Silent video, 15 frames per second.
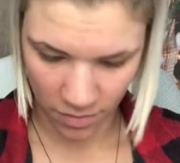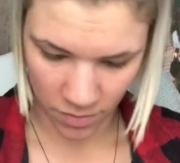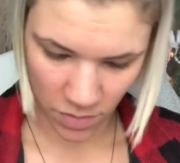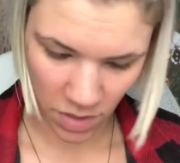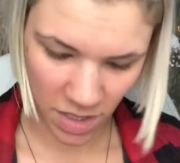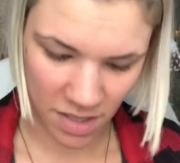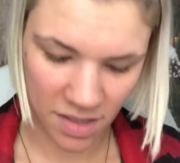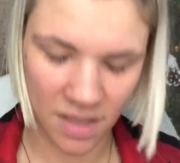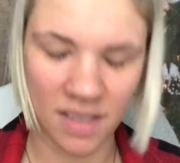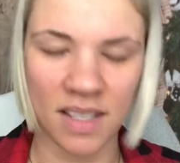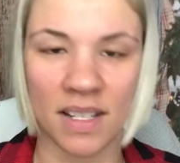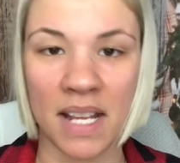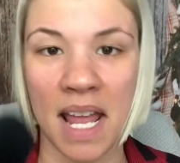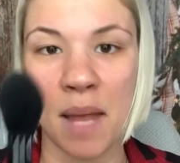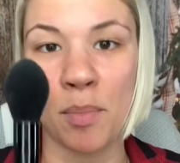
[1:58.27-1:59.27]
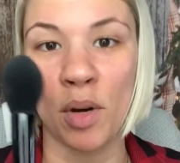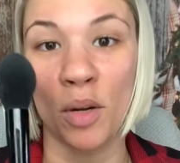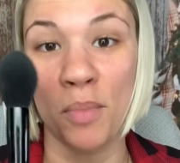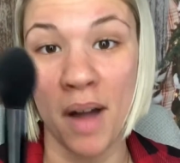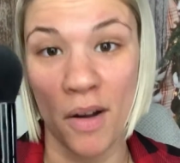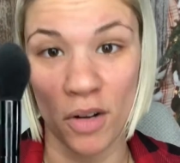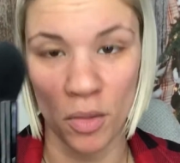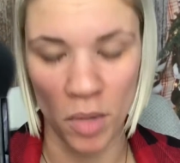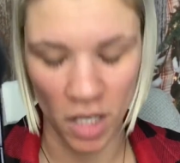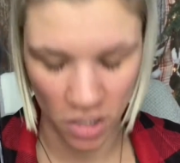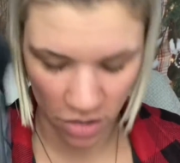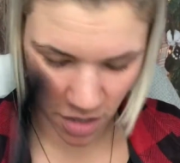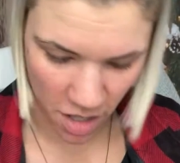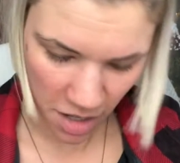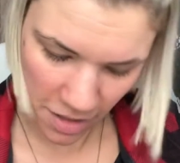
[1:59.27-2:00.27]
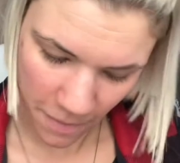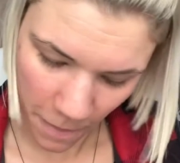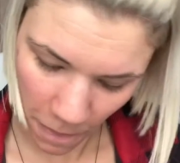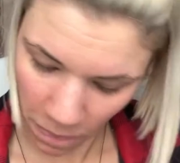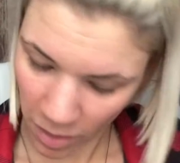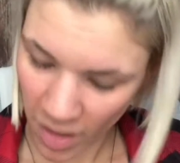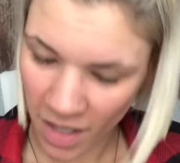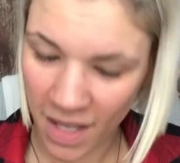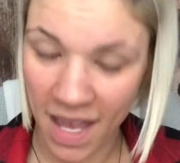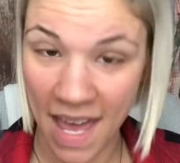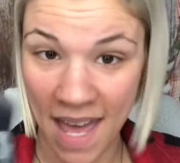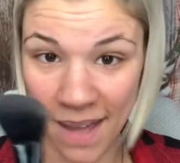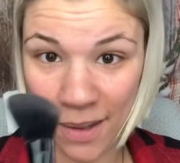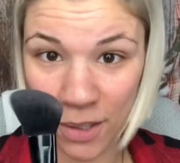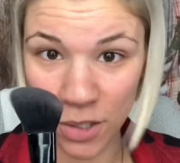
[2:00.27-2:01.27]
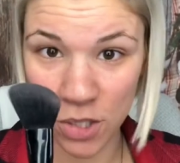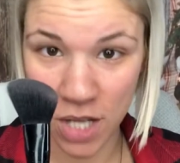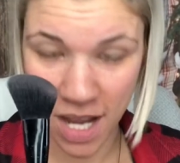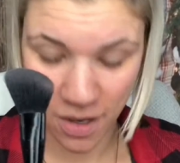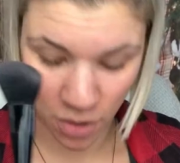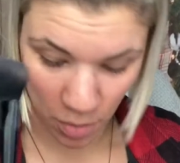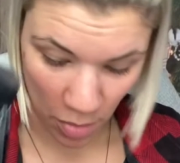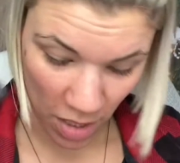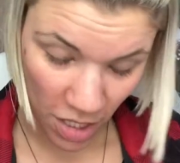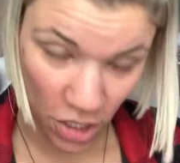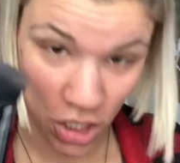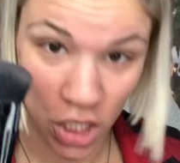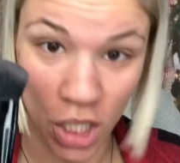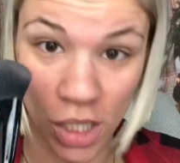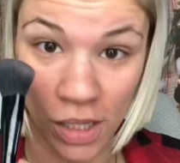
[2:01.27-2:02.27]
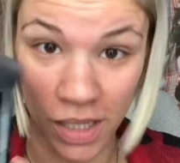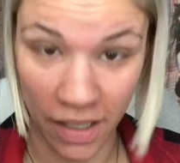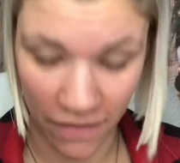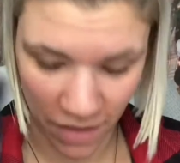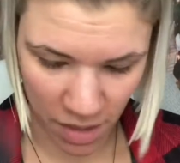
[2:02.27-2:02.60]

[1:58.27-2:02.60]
This is the tapered powder brush, sorry. Angled shadow brush, love this